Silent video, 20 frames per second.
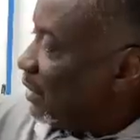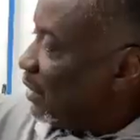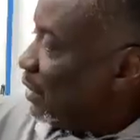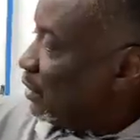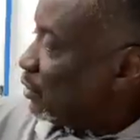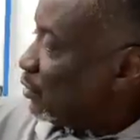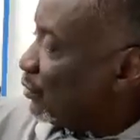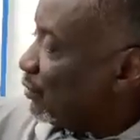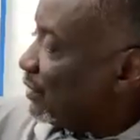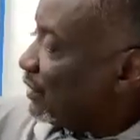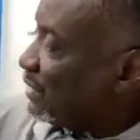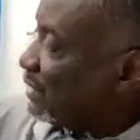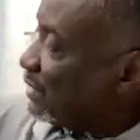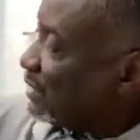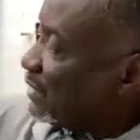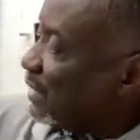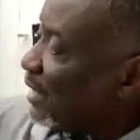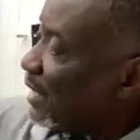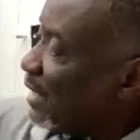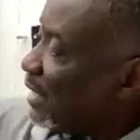So this
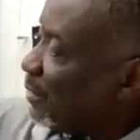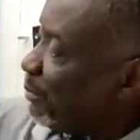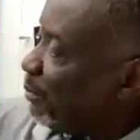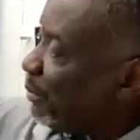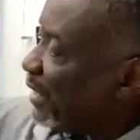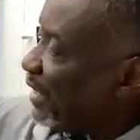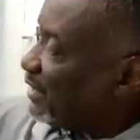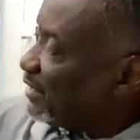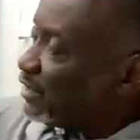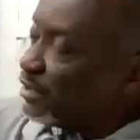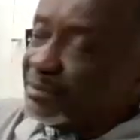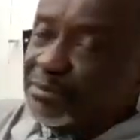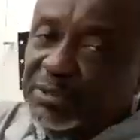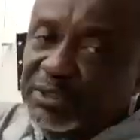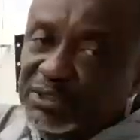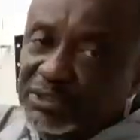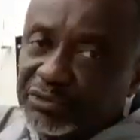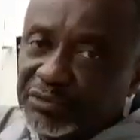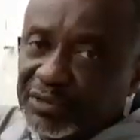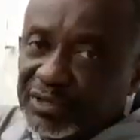is a paste
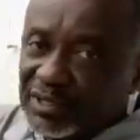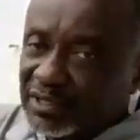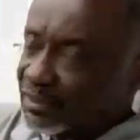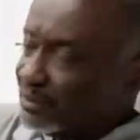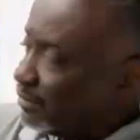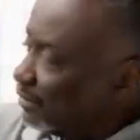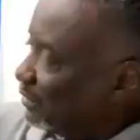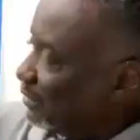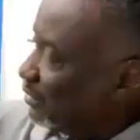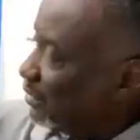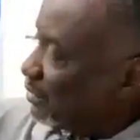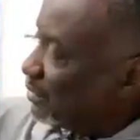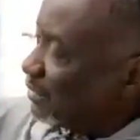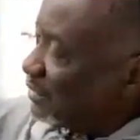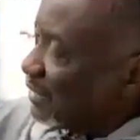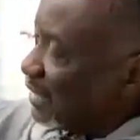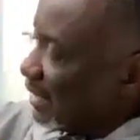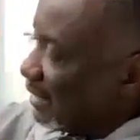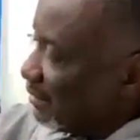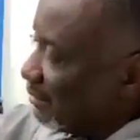material. It
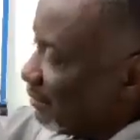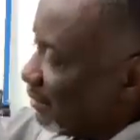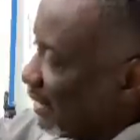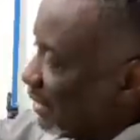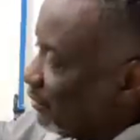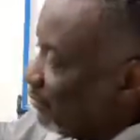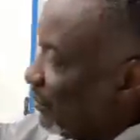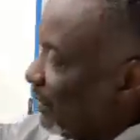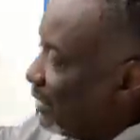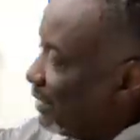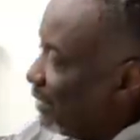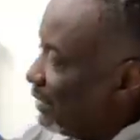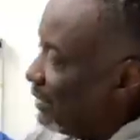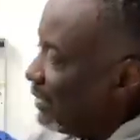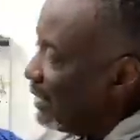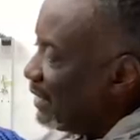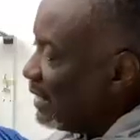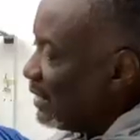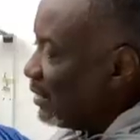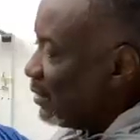just actually
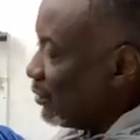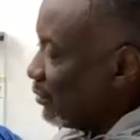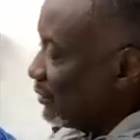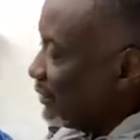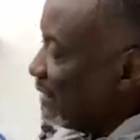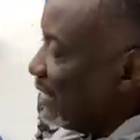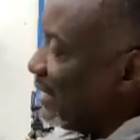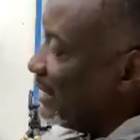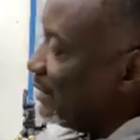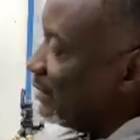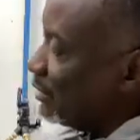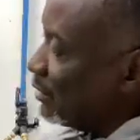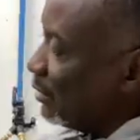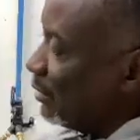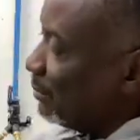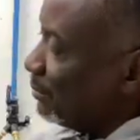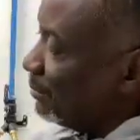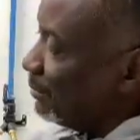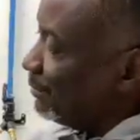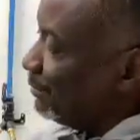contains
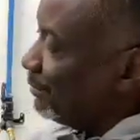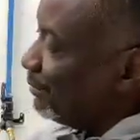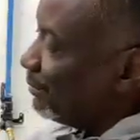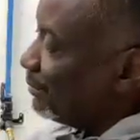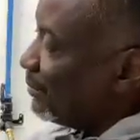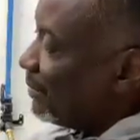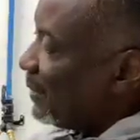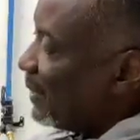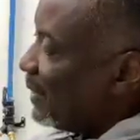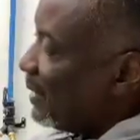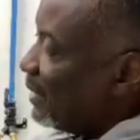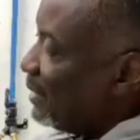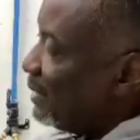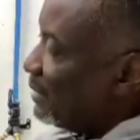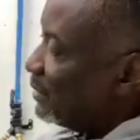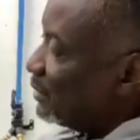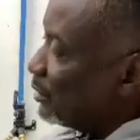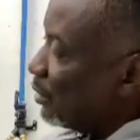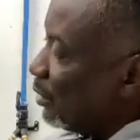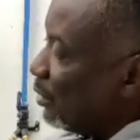some
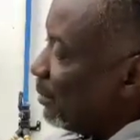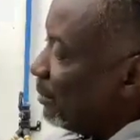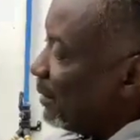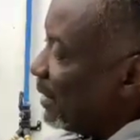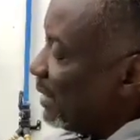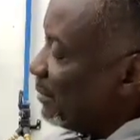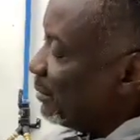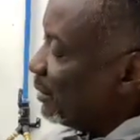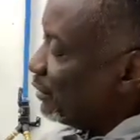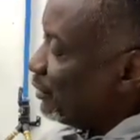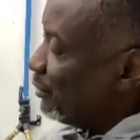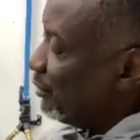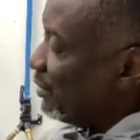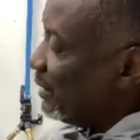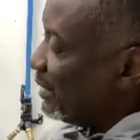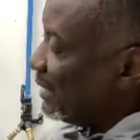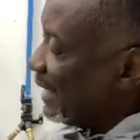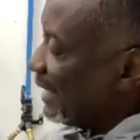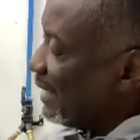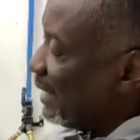
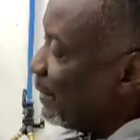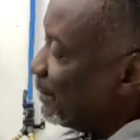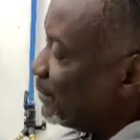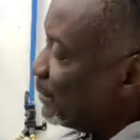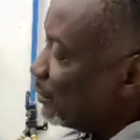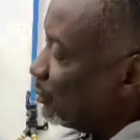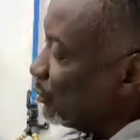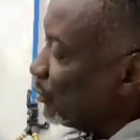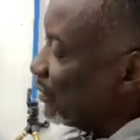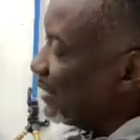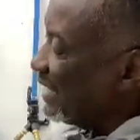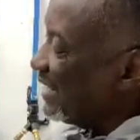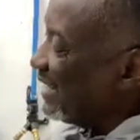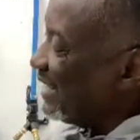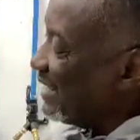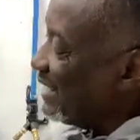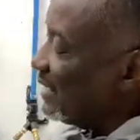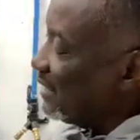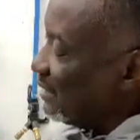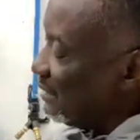material that helps to
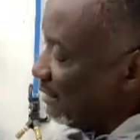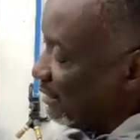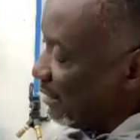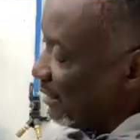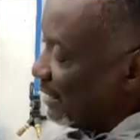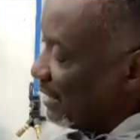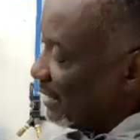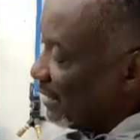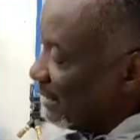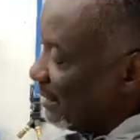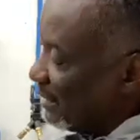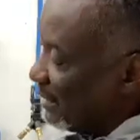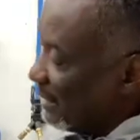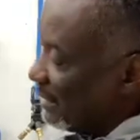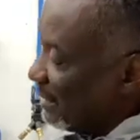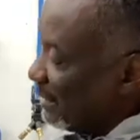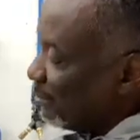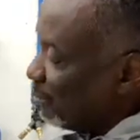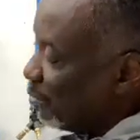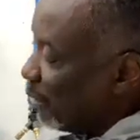clean the
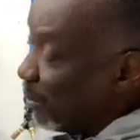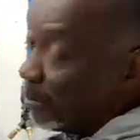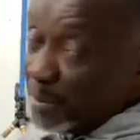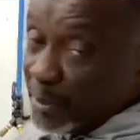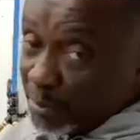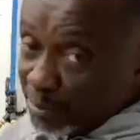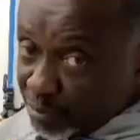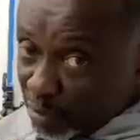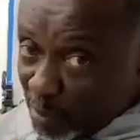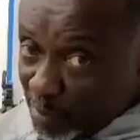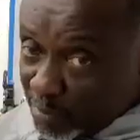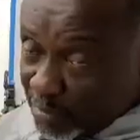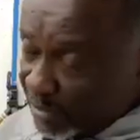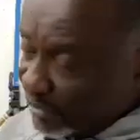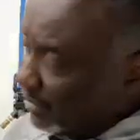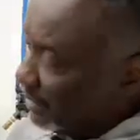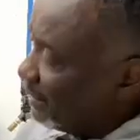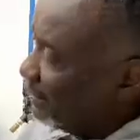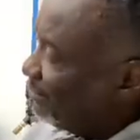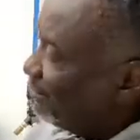bumper
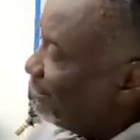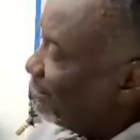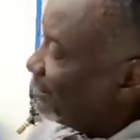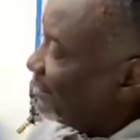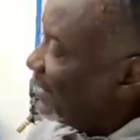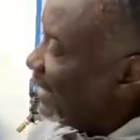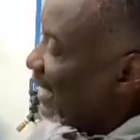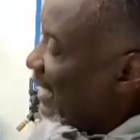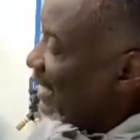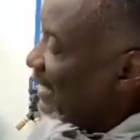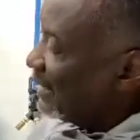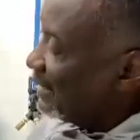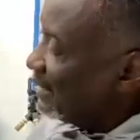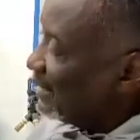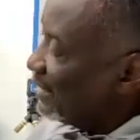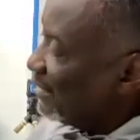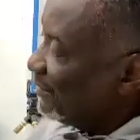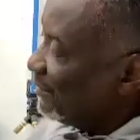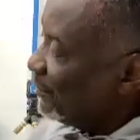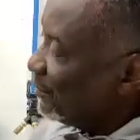properly.
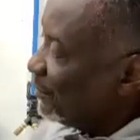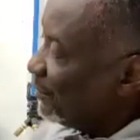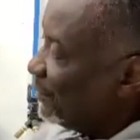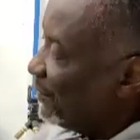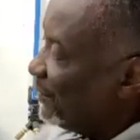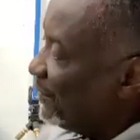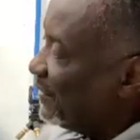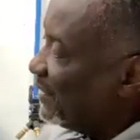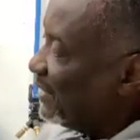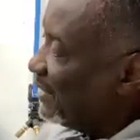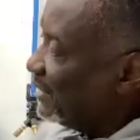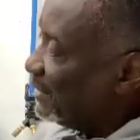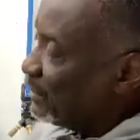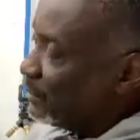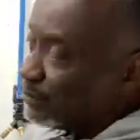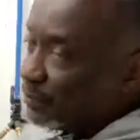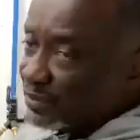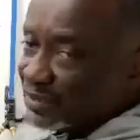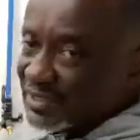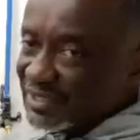And if you feel it,
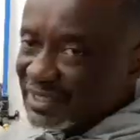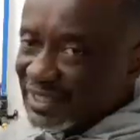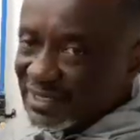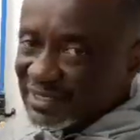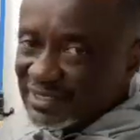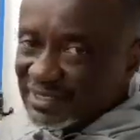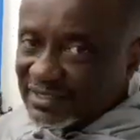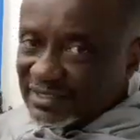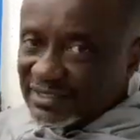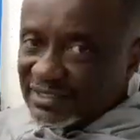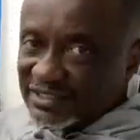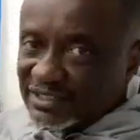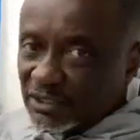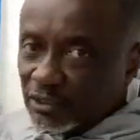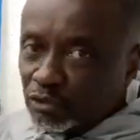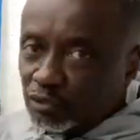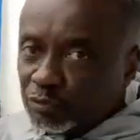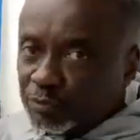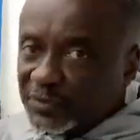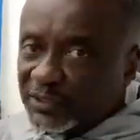you will see that it's a
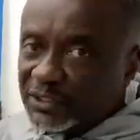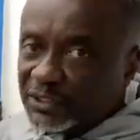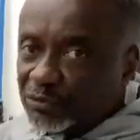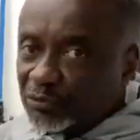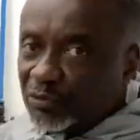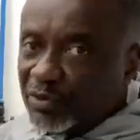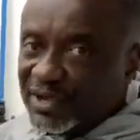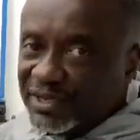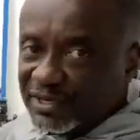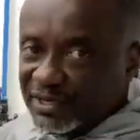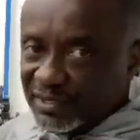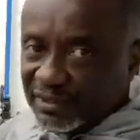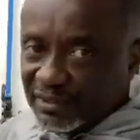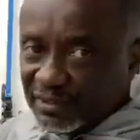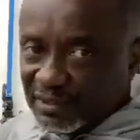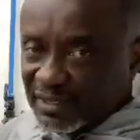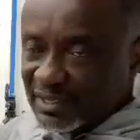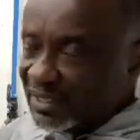little bit grainy.